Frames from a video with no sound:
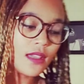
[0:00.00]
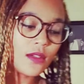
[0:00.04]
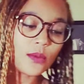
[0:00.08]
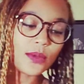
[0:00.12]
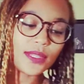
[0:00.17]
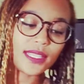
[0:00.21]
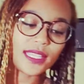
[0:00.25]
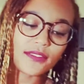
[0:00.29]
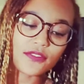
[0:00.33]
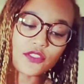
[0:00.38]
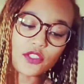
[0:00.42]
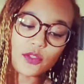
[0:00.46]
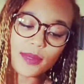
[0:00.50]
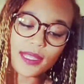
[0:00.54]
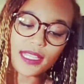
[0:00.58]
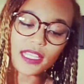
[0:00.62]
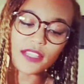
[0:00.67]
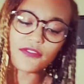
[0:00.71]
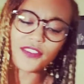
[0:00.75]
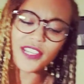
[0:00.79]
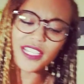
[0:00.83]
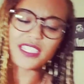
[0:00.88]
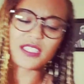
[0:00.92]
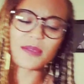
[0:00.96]
We give too
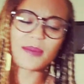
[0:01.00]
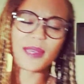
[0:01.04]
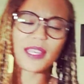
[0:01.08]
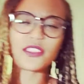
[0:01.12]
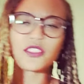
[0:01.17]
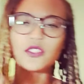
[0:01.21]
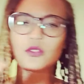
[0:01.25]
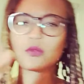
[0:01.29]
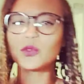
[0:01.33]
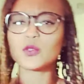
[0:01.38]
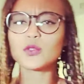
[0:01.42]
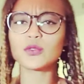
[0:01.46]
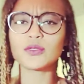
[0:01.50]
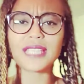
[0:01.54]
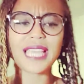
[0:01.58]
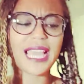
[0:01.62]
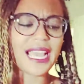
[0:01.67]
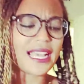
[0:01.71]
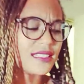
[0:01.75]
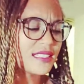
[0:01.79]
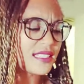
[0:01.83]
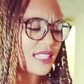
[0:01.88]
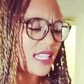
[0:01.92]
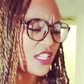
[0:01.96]
many fucks about the rude
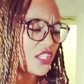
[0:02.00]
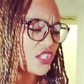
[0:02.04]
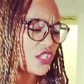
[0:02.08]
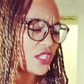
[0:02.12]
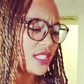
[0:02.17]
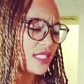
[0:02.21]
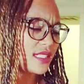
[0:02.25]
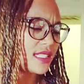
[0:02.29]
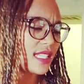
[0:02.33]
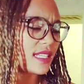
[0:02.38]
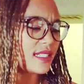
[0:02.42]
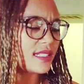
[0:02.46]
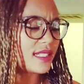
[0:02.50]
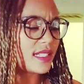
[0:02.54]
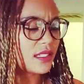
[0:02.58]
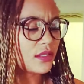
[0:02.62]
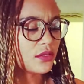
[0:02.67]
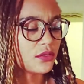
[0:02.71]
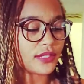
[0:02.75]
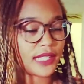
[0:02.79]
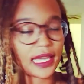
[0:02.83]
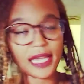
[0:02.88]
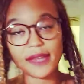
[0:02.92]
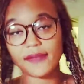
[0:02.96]
gas station attendant
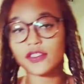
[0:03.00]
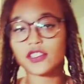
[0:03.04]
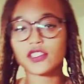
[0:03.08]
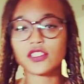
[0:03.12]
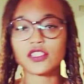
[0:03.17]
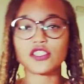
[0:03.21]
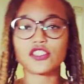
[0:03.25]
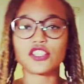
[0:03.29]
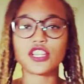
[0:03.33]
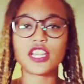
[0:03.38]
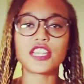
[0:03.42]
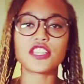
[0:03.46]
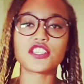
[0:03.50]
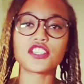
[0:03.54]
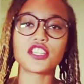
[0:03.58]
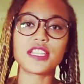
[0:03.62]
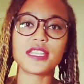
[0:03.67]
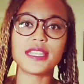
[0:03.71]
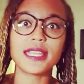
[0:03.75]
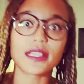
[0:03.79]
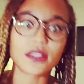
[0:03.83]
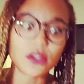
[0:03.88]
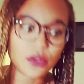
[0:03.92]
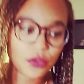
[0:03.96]
who gave us our change
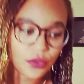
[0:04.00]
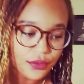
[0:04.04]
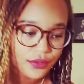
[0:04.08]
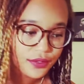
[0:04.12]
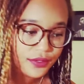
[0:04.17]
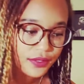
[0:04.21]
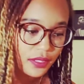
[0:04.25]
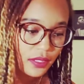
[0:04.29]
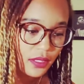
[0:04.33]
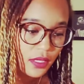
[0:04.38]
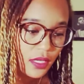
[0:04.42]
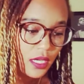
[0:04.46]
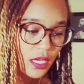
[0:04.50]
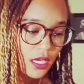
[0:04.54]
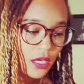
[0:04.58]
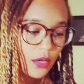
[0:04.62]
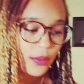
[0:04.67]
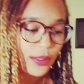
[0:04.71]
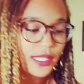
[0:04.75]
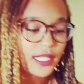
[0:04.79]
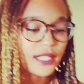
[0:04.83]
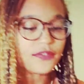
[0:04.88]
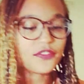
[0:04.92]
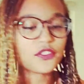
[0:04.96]
in nickels.
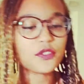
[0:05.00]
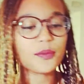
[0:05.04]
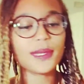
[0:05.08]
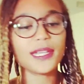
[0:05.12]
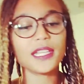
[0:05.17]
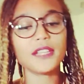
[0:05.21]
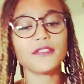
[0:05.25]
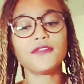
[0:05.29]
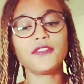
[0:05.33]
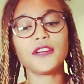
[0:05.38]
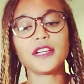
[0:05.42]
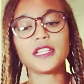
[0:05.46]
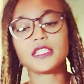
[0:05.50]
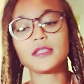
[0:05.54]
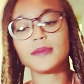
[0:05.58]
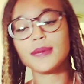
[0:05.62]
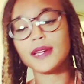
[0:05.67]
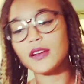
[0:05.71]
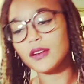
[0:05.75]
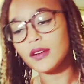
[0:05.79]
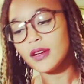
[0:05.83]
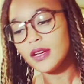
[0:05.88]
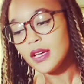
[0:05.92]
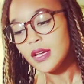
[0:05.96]
We give too many fucks
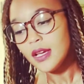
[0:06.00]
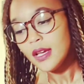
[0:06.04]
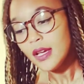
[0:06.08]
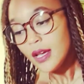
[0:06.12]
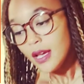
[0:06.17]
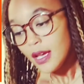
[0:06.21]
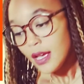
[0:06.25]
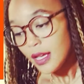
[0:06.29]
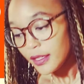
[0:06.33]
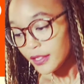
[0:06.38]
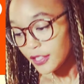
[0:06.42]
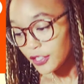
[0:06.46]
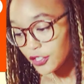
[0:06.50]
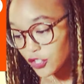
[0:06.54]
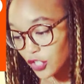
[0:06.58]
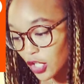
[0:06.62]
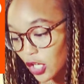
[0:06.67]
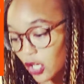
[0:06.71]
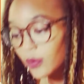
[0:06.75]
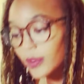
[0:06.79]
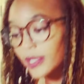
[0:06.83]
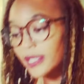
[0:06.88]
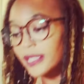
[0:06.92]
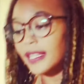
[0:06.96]
about the
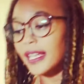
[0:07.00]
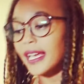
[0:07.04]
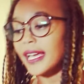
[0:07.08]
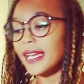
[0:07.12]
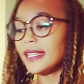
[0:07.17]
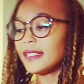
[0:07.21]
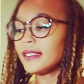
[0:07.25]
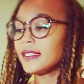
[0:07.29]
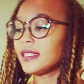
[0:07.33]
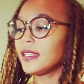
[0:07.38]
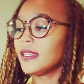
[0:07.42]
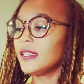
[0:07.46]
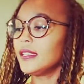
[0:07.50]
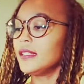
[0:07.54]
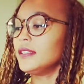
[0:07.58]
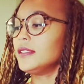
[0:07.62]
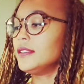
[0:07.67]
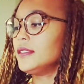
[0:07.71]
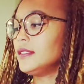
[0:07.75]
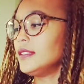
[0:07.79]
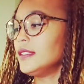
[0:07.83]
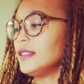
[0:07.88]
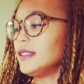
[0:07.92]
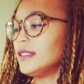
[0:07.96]
show we liked
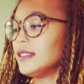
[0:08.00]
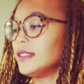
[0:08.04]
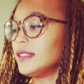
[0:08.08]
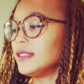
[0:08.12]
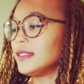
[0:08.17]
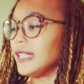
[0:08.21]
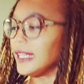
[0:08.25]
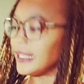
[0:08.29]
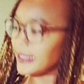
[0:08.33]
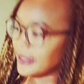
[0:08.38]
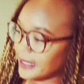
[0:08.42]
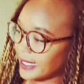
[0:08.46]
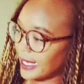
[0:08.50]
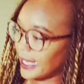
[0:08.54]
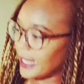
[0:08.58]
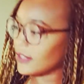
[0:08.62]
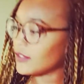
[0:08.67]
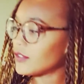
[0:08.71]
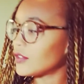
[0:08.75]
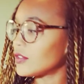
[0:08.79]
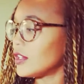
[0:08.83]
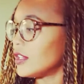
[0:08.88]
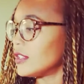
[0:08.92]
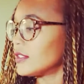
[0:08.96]
that's
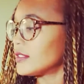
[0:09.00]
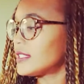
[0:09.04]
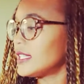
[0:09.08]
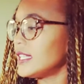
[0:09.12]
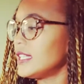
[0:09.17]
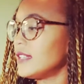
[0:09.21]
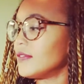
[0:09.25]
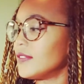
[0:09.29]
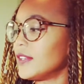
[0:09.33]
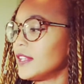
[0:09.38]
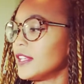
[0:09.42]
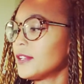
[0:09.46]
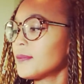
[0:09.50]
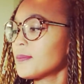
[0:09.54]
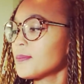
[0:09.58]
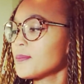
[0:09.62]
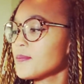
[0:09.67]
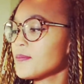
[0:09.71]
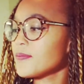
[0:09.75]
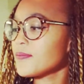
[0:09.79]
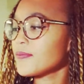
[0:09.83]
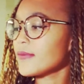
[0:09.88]
canceled on TV.